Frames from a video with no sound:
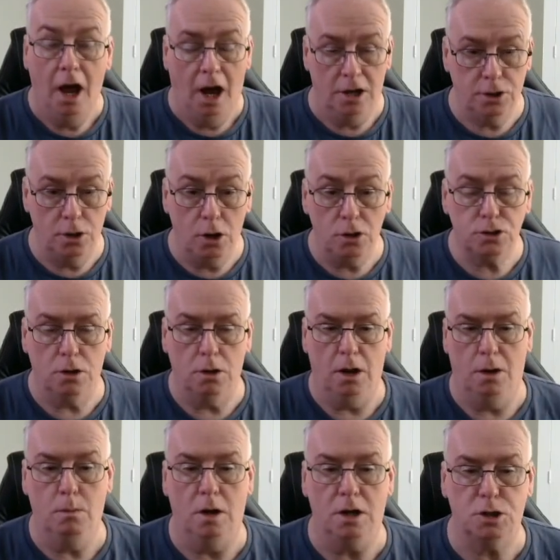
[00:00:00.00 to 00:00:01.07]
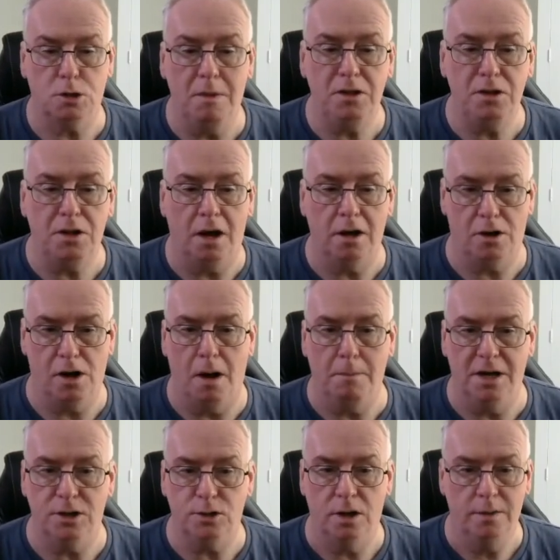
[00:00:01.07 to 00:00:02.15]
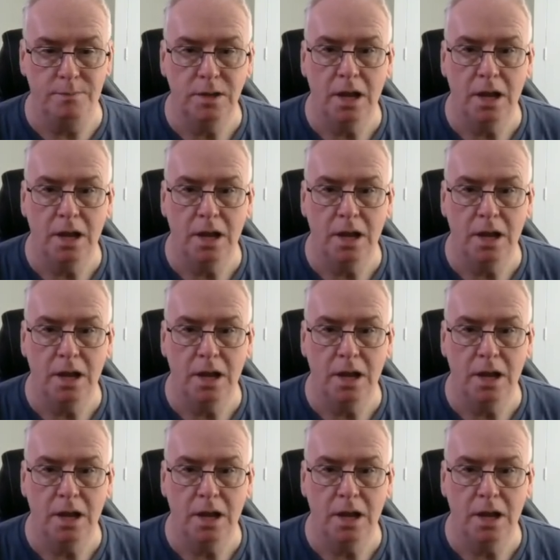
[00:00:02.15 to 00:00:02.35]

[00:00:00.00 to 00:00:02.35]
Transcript: And you'll also learn what a Smith diagram is,